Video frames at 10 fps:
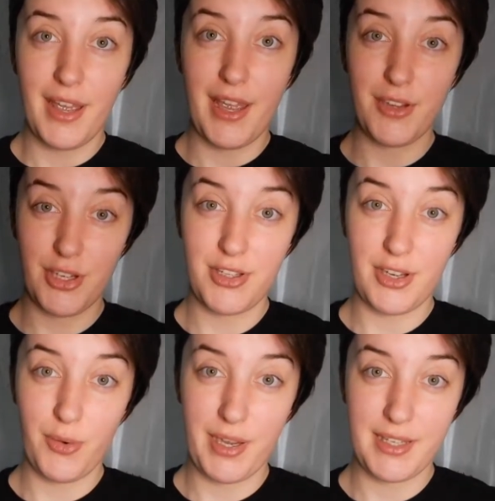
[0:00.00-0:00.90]
And just a
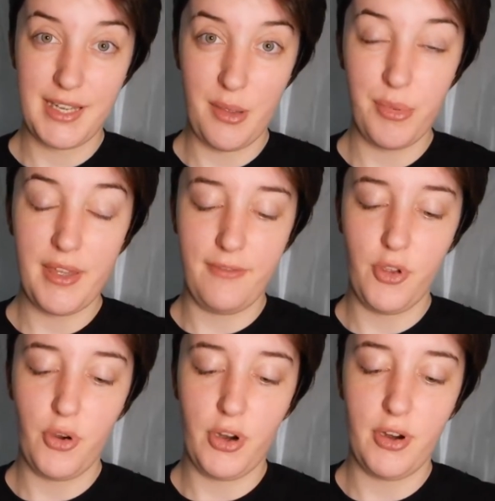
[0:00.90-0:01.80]
quick tip, if
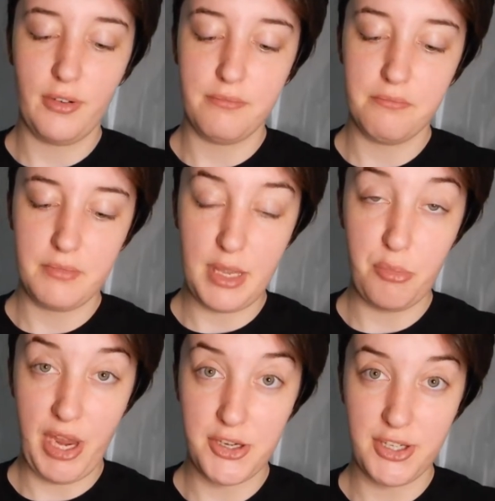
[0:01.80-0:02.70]
you're
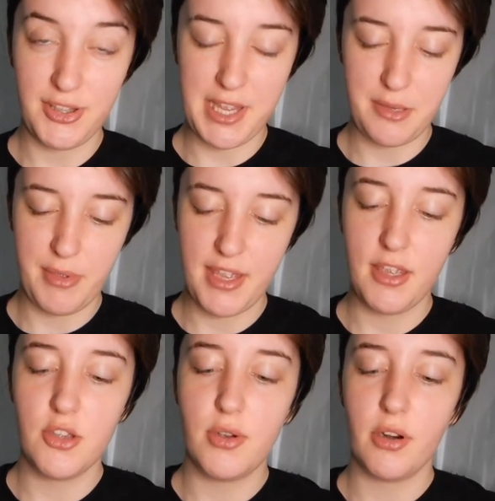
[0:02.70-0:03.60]
impatient like me,
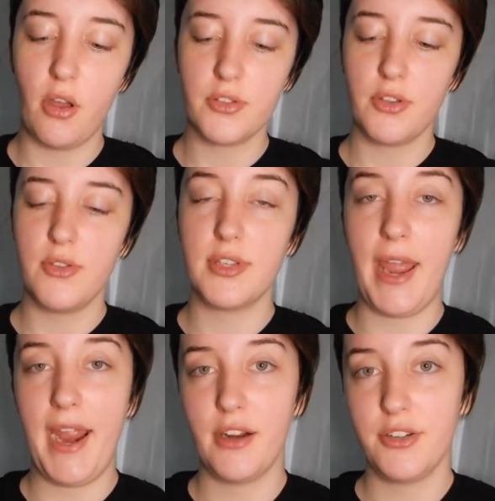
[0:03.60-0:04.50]
you can also use a
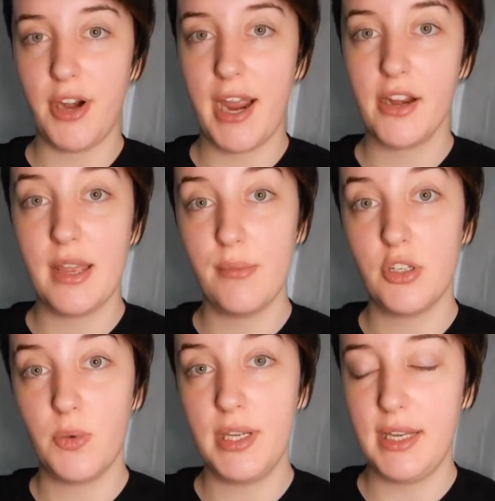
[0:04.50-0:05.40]
hair dryer in
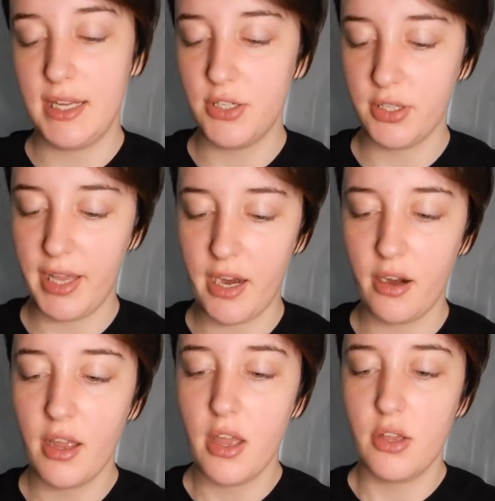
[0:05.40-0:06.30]
between each layer
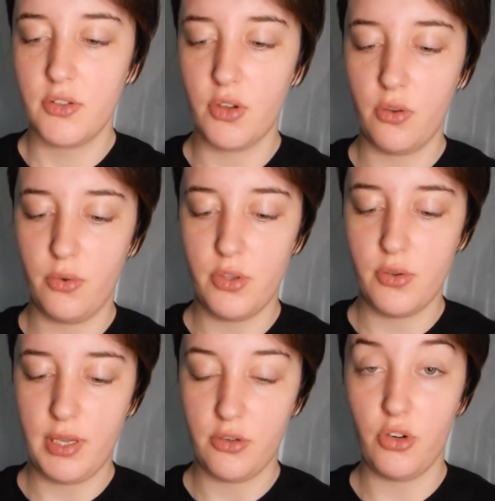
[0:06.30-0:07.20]
so you
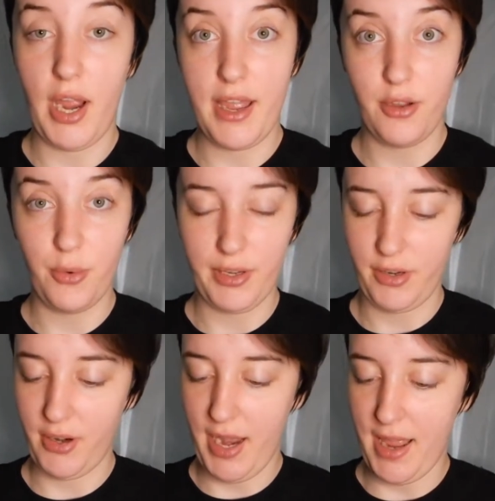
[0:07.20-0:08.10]
can dry it
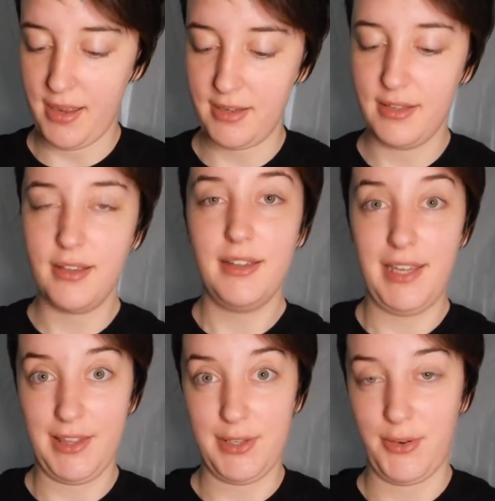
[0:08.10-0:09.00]
quicker and
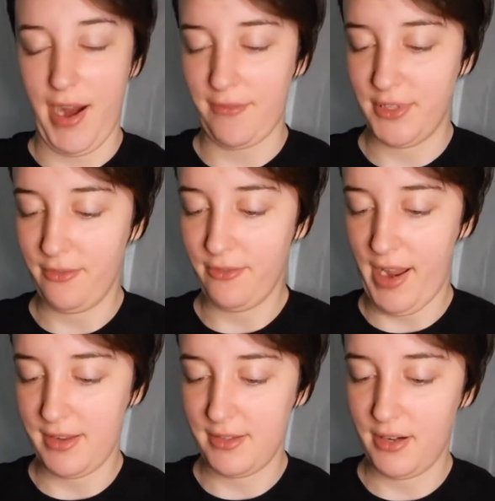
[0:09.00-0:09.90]
get this craft done
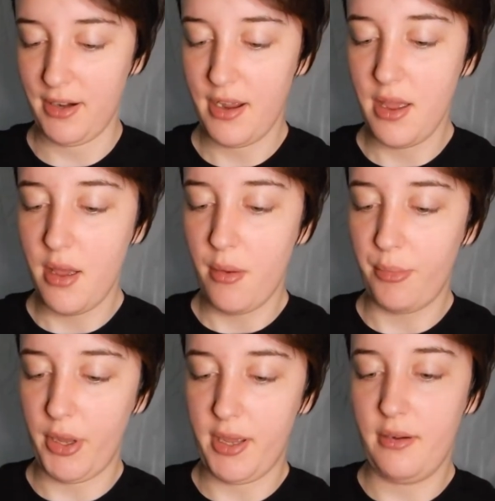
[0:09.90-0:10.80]
faster.
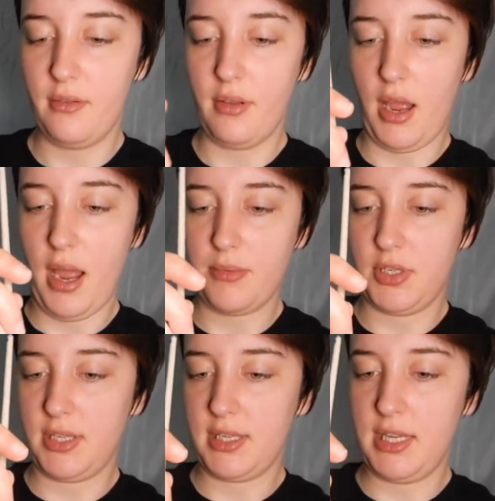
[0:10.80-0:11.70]
But I'm
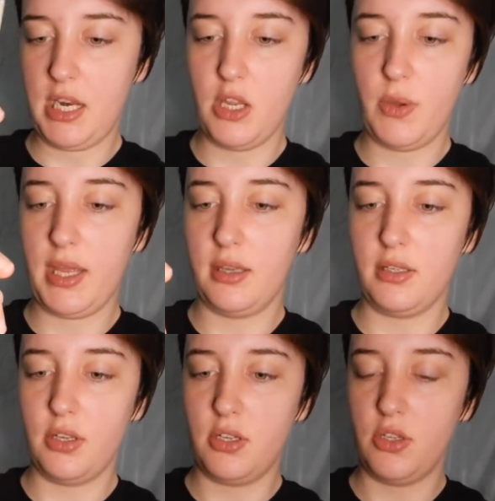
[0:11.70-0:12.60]
just continuing
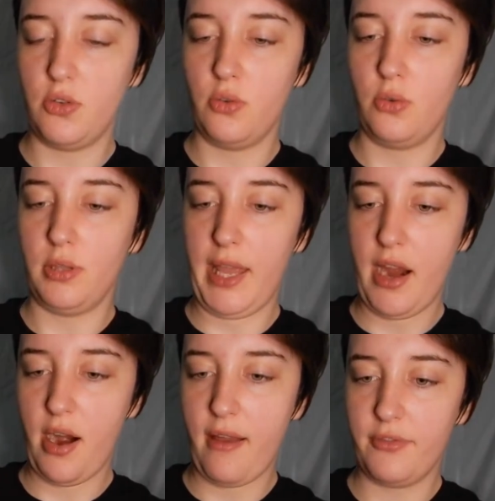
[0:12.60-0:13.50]
to do
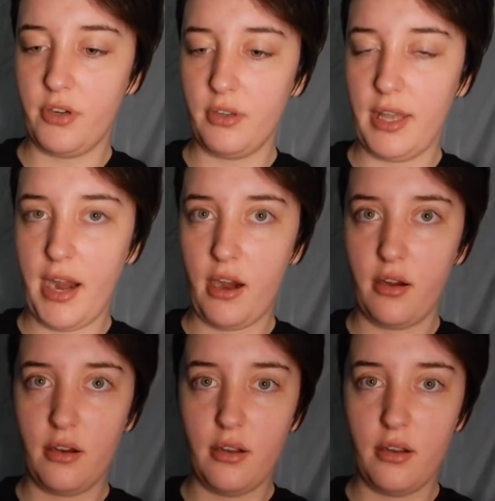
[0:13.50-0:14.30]
layer after layer.